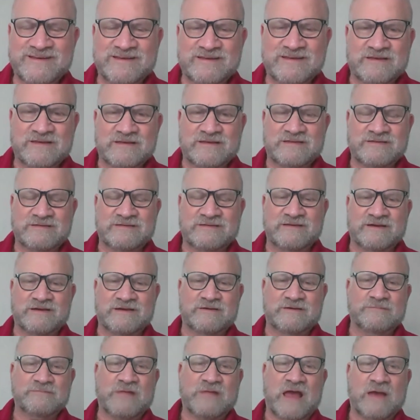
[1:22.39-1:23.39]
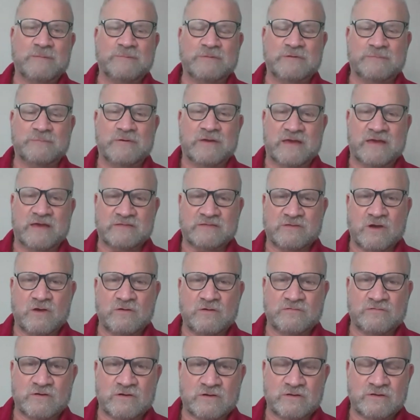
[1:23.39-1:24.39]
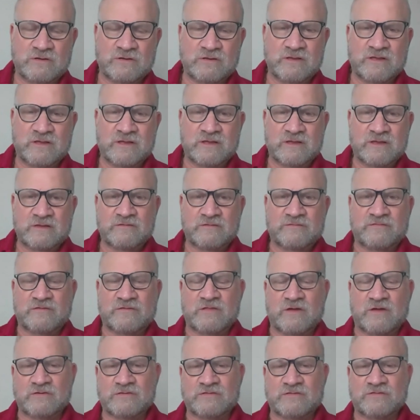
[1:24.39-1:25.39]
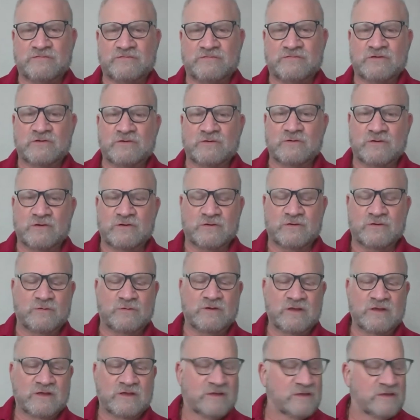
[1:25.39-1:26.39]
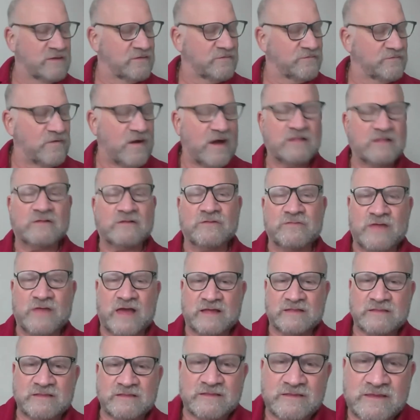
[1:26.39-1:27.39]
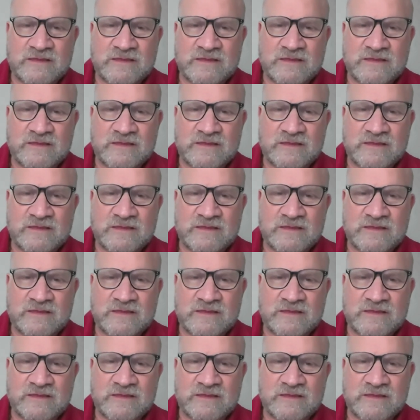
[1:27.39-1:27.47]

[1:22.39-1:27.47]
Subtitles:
And happy Passover for those of you who follow that